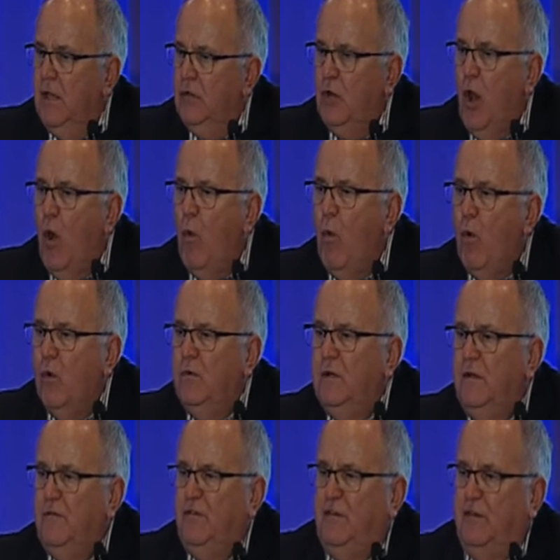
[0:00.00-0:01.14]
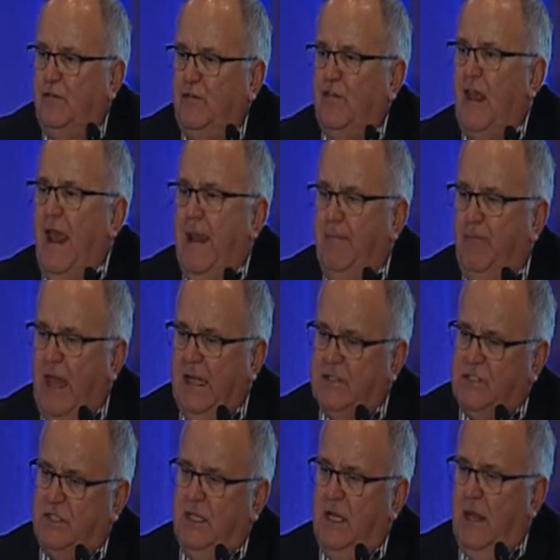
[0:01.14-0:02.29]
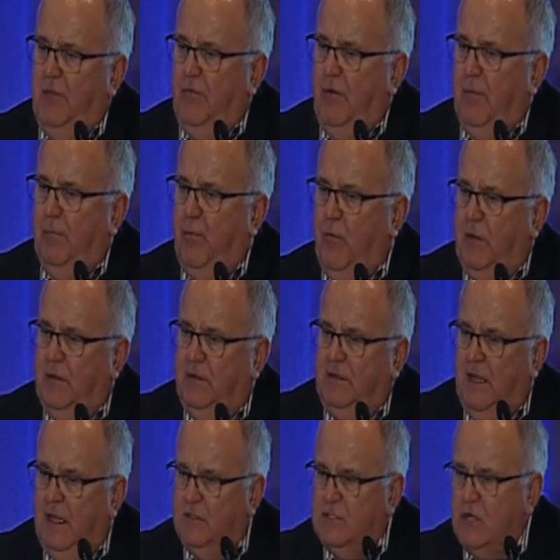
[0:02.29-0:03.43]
No wound is the same. That's the other important thing.